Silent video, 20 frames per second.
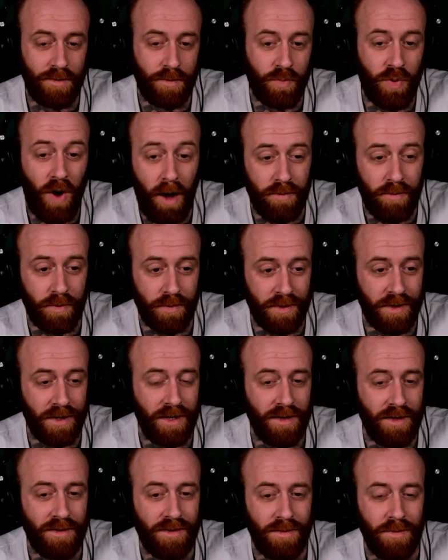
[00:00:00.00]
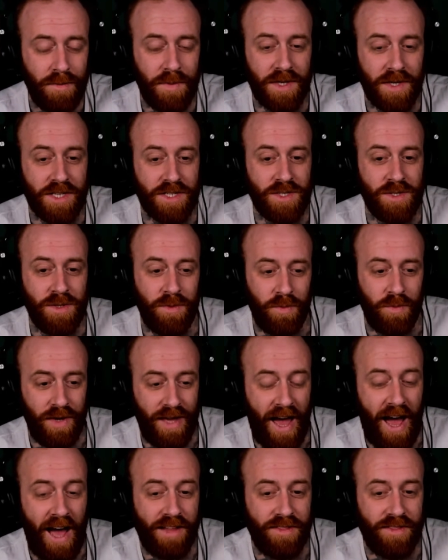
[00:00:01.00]
probably because he
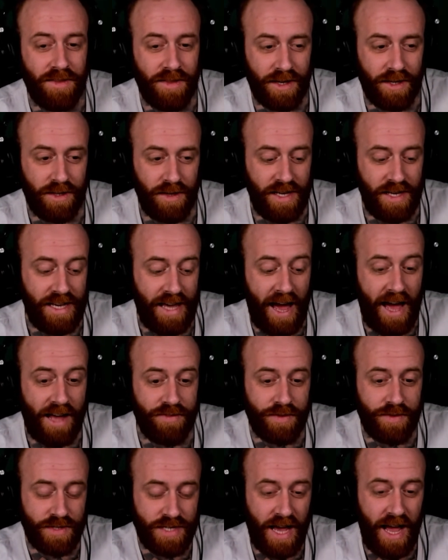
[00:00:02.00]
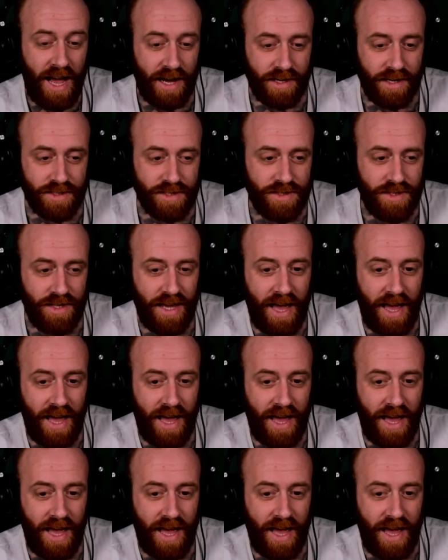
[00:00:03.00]
had the text,